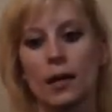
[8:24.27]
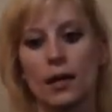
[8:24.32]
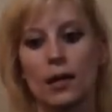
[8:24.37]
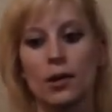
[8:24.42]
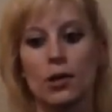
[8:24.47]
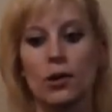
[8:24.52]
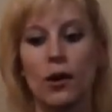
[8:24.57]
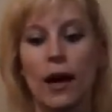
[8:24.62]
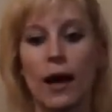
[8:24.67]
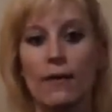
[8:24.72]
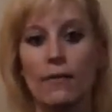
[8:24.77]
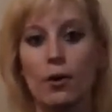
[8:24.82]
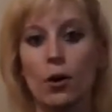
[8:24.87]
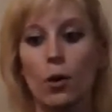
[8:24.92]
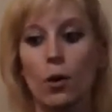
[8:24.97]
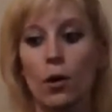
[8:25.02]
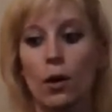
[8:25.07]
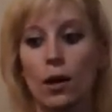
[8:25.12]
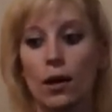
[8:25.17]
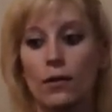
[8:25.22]
you don't have a
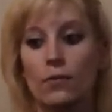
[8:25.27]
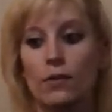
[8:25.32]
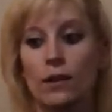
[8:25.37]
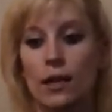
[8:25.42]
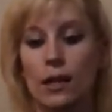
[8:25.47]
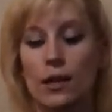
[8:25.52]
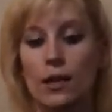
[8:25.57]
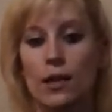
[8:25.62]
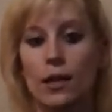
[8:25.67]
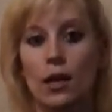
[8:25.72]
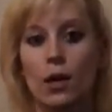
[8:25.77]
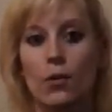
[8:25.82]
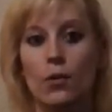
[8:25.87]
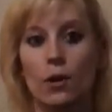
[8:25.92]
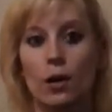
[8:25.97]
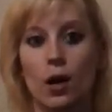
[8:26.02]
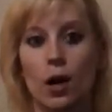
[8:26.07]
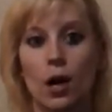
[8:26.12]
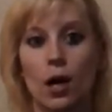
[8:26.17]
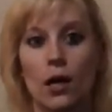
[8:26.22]
whole lot of anything
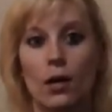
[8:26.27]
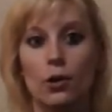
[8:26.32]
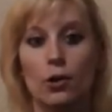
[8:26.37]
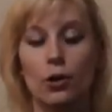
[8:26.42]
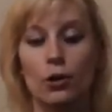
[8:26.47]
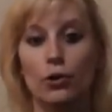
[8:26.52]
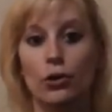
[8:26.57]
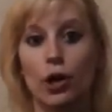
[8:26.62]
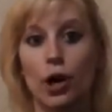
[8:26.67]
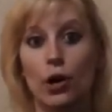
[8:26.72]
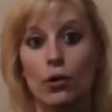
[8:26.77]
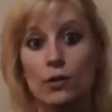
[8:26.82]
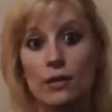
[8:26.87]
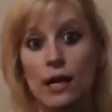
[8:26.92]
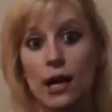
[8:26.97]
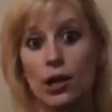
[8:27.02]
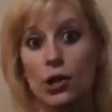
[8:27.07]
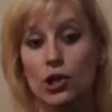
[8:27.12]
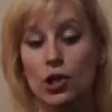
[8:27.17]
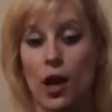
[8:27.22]
going on, or you're in a
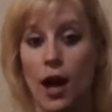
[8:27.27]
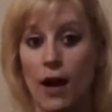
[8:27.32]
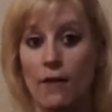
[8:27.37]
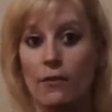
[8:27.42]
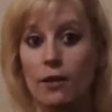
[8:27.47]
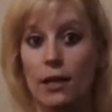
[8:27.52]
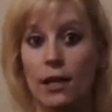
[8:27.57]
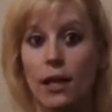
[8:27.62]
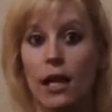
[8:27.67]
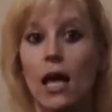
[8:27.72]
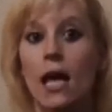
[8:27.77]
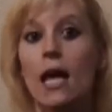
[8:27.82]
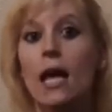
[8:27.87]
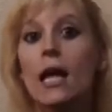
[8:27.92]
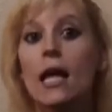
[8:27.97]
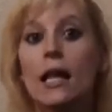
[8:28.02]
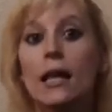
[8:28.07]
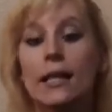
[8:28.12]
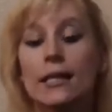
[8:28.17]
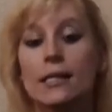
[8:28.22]
hotel traveling,
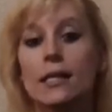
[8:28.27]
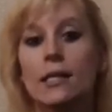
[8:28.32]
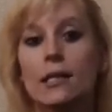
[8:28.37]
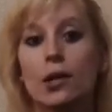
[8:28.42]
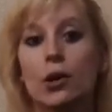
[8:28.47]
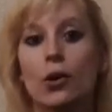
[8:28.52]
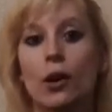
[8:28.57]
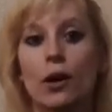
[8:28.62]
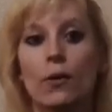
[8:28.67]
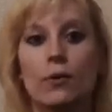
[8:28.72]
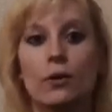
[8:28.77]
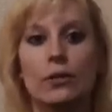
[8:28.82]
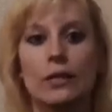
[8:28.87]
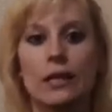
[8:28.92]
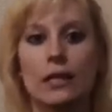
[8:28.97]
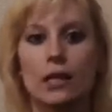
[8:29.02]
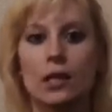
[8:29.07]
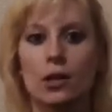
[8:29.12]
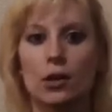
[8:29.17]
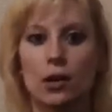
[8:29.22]
this is a great
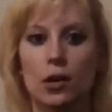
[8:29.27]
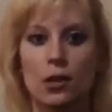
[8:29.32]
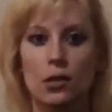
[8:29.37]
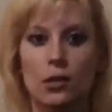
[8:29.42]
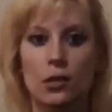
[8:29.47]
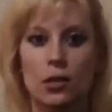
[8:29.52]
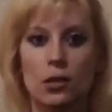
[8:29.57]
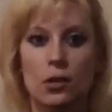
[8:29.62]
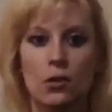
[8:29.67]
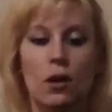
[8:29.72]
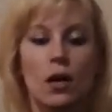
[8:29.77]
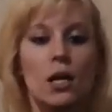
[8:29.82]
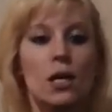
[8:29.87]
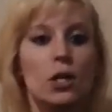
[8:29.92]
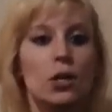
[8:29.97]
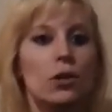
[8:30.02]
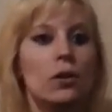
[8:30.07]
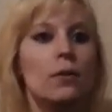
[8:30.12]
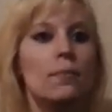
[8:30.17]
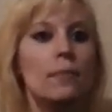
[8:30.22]
routine that you can do.
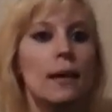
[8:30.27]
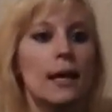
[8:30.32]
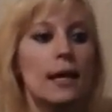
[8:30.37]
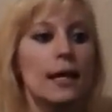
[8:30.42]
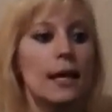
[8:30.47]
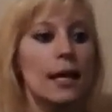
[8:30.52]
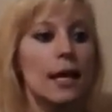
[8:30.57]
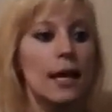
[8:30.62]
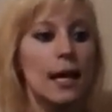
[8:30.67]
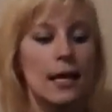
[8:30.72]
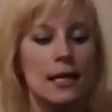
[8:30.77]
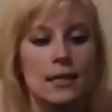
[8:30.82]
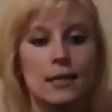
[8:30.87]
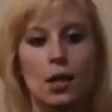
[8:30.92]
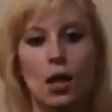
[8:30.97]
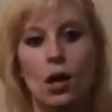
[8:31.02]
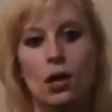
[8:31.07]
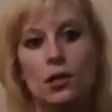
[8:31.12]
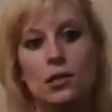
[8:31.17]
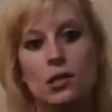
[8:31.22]
You can make it as
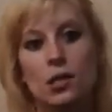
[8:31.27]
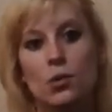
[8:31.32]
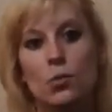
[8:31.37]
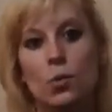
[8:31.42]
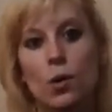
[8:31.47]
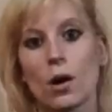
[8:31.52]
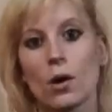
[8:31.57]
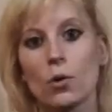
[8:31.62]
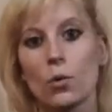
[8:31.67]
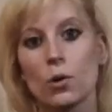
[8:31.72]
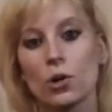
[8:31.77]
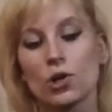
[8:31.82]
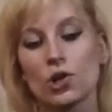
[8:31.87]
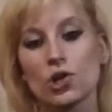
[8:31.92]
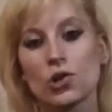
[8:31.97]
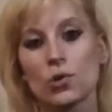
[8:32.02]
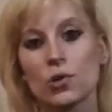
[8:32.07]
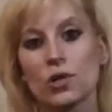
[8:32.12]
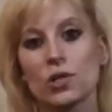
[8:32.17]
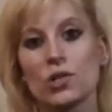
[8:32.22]
long as you want or as
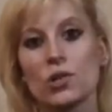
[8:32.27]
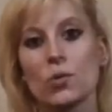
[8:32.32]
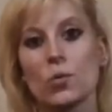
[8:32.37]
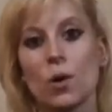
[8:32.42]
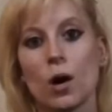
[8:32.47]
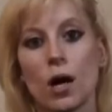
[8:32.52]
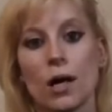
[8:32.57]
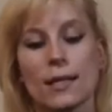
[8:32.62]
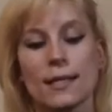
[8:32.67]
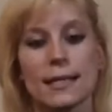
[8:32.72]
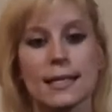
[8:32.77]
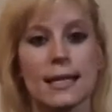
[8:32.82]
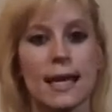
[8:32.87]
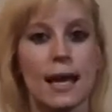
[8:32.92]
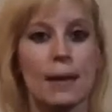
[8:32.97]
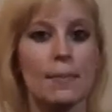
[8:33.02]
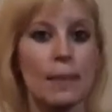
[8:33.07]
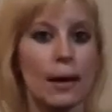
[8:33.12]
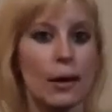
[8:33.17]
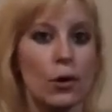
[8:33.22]
short as you want.
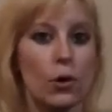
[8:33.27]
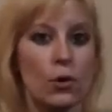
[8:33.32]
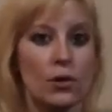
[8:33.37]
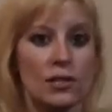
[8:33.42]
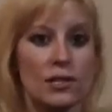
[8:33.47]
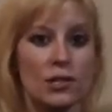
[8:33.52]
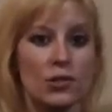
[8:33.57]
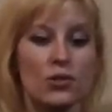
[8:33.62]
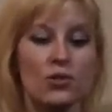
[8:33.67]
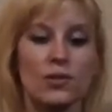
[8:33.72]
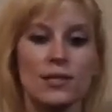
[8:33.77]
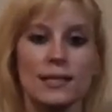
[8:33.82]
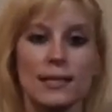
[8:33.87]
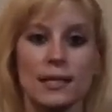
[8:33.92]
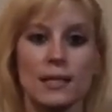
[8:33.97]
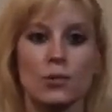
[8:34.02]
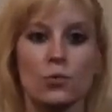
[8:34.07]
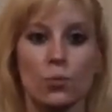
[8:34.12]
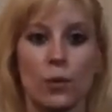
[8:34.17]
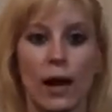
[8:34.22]
Today my goal is to do
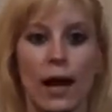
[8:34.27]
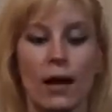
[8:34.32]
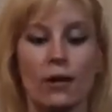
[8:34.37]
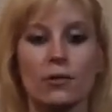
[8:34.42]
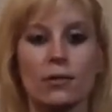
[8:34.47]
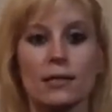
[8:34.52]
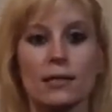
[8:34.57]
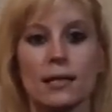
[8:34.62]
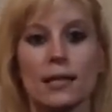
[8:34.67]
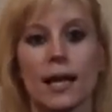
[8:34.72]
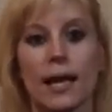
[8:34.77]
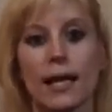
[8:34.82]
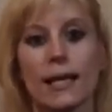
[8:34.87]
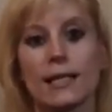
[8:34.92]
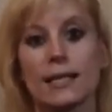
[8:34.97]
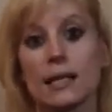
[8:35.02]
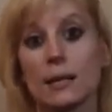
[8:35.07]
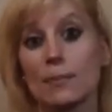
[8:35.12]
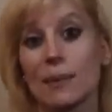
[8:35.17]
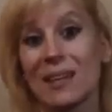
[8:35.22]
6 rounds, and like
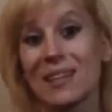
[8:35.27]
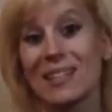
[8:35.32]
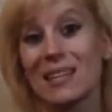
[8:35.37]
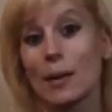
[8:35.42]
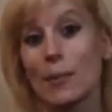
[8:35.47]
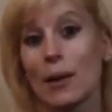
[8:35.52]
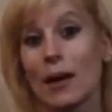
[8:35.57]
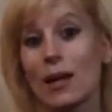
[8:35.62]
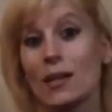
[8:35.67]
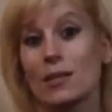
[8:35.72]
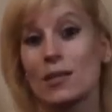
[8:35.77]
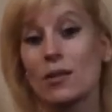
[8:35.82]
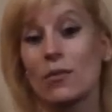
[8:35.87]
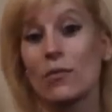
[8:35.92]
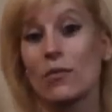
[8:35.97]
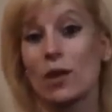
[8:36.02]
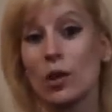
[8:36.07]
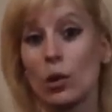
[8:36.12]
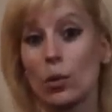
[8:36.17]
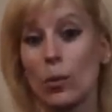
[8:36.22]
I said, by the time I got to
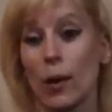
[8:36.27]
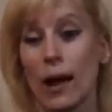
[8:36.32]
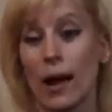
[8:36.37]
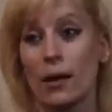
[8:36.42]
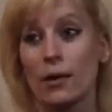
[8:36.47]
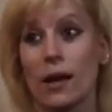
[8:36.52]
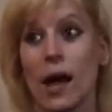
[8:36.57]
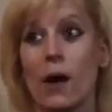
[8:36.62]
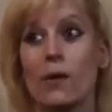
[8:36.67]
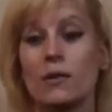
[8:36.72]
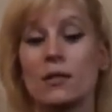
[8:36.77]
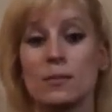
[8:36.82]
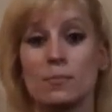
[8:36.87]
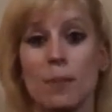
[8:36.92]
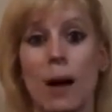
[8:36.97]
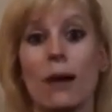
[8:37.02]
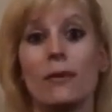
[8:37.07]
the 5th round, I was